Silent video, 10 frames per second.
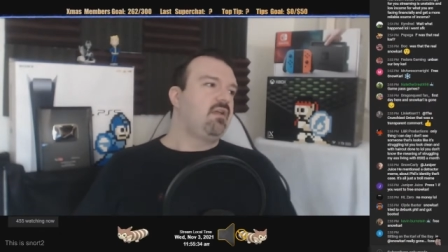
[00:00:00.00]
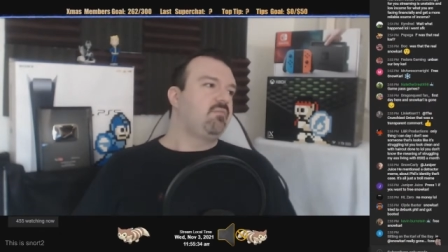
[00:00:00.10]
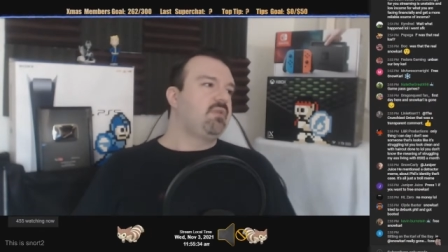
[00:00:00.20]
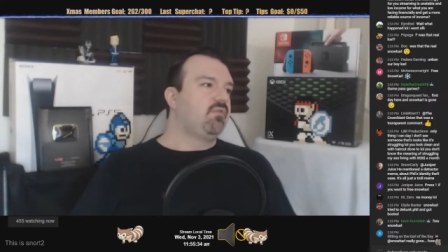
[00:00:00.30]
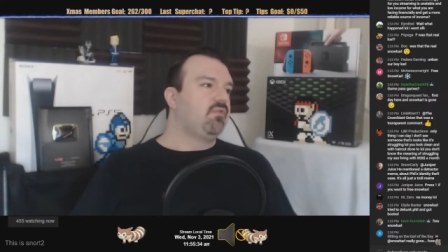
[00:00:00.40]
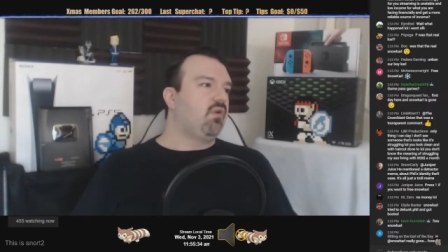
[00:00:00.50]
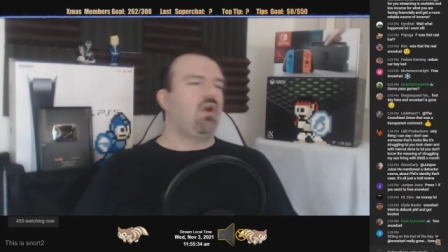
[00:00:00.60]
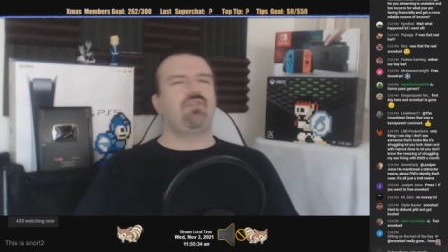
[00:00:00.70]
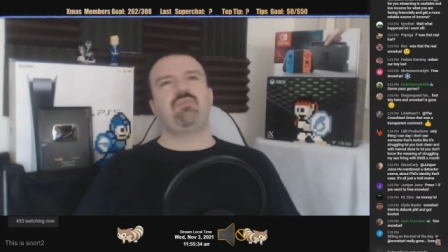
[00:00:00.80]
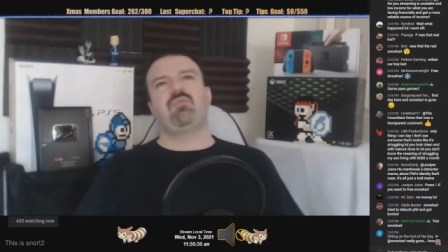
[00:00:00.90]
People
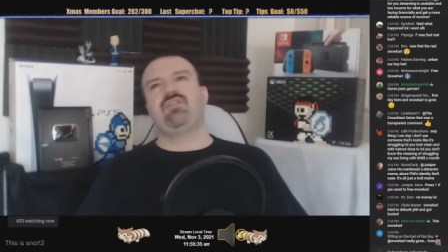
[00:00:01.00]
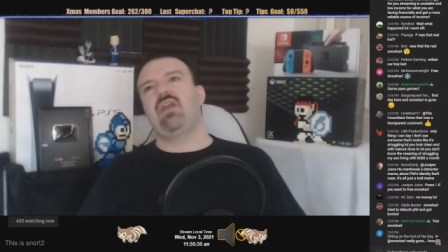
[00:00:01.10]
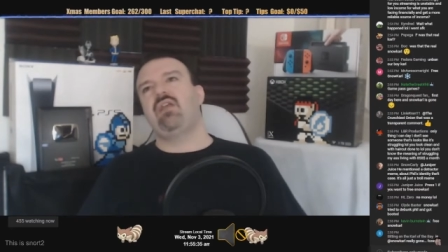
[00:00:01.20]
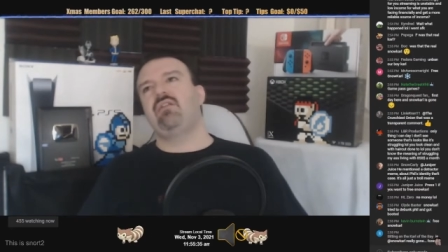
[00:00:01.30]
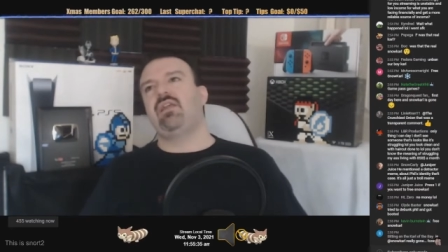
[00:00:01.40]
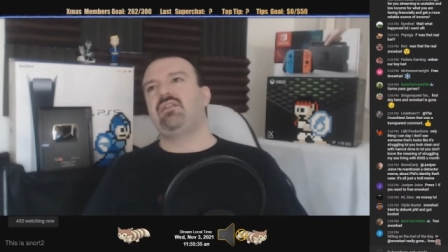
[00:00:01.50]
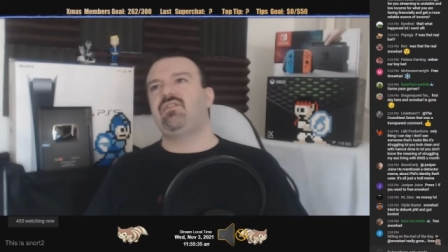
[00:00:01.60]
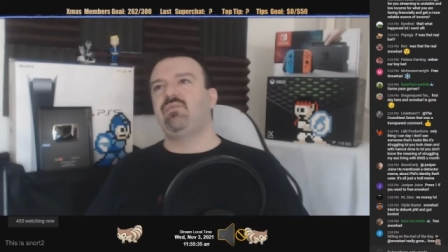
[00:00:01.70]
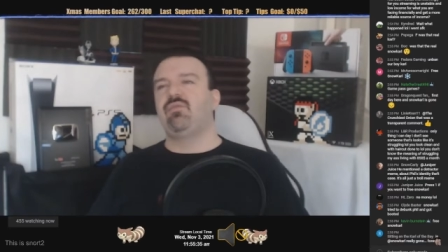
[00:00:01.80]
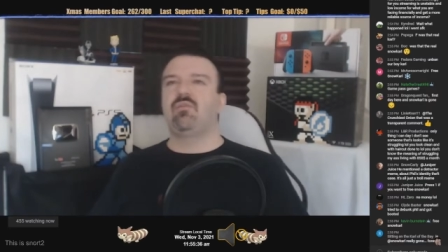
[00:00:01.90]
who, they pretend like they
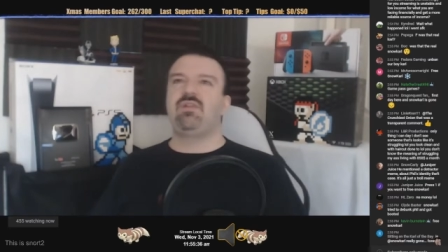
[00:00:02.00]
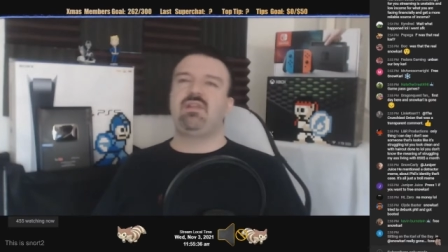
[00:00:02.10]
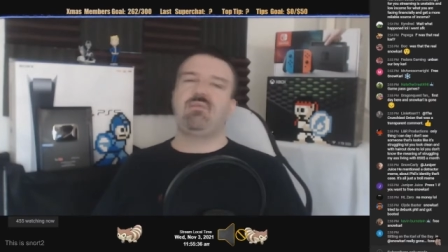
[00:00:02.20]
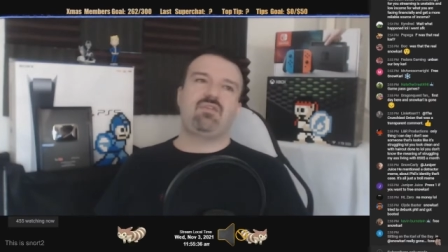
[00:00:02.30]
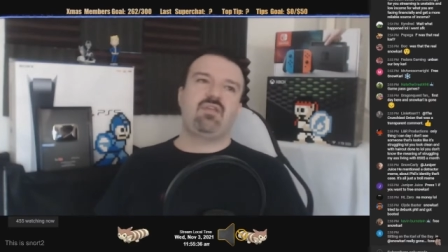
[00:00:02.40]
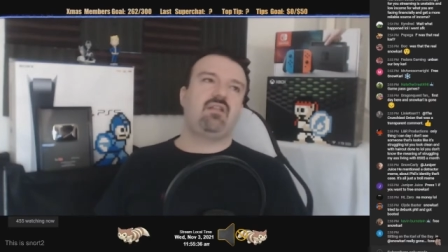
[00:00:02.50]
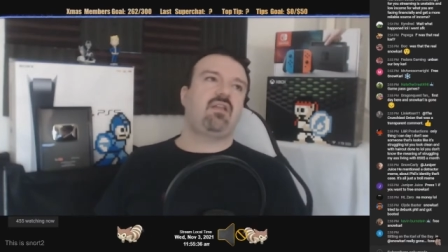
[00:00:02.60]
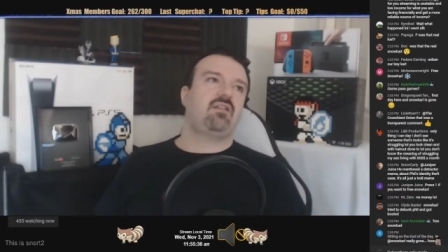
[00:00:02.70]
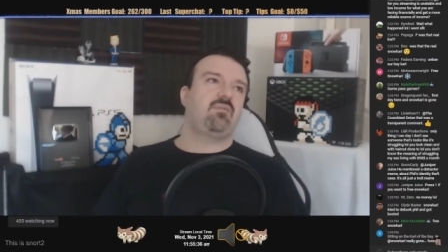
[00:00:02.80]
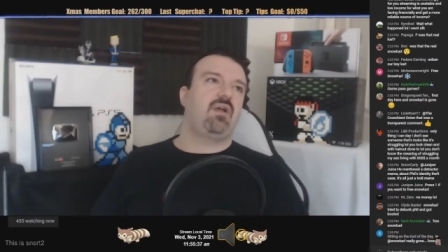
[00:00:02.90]
support me, they pretend
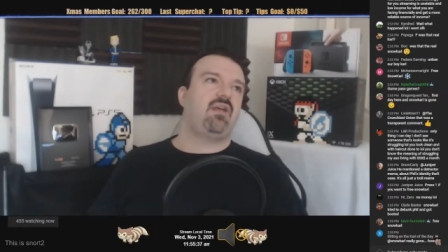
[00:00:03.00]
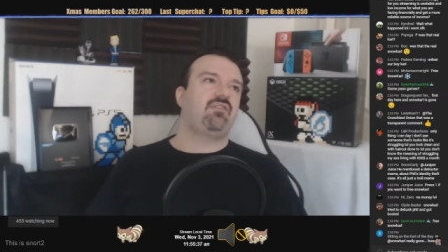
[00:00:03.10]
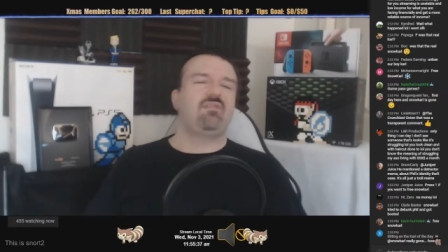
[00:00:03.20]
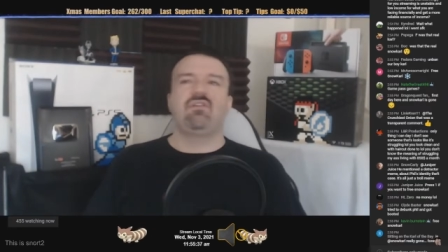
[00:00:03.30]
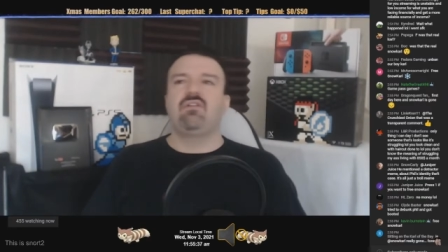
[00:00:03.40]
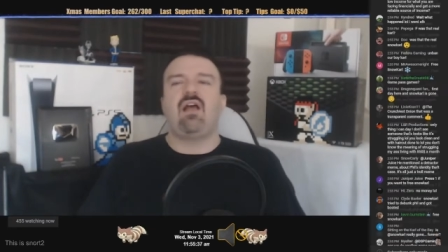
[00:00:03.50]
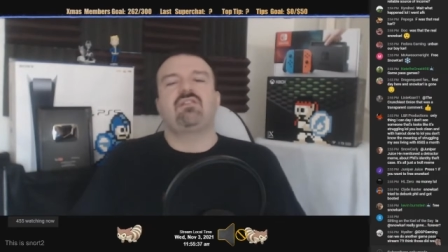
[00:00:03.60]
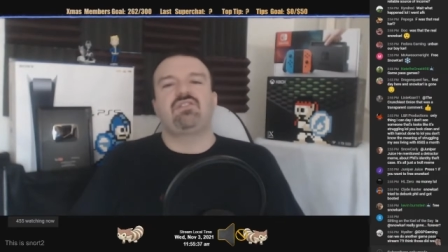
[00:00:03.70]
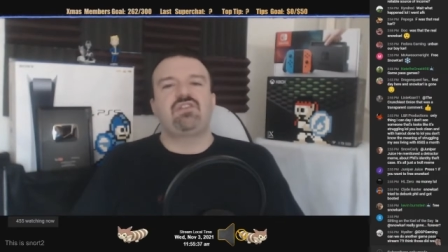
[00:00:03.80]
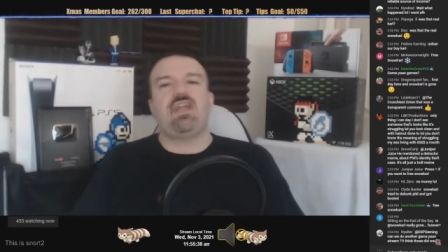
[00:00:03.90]
like they're positive, and they're not.
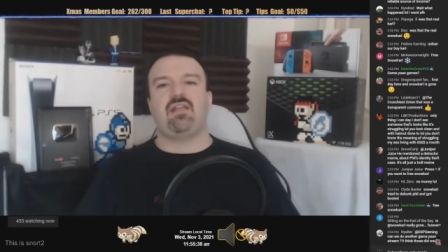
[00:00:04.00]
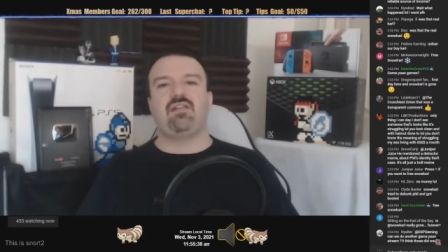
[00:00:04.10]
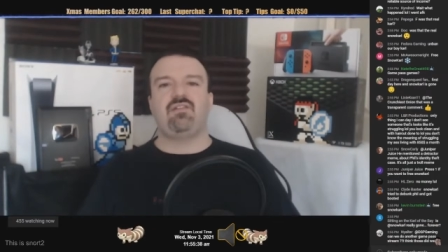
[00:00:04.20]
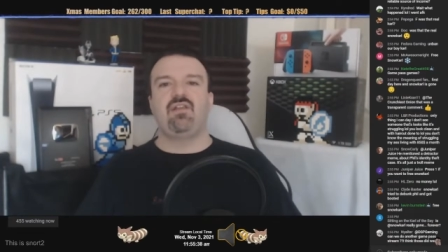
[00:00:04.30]
They're shitheads.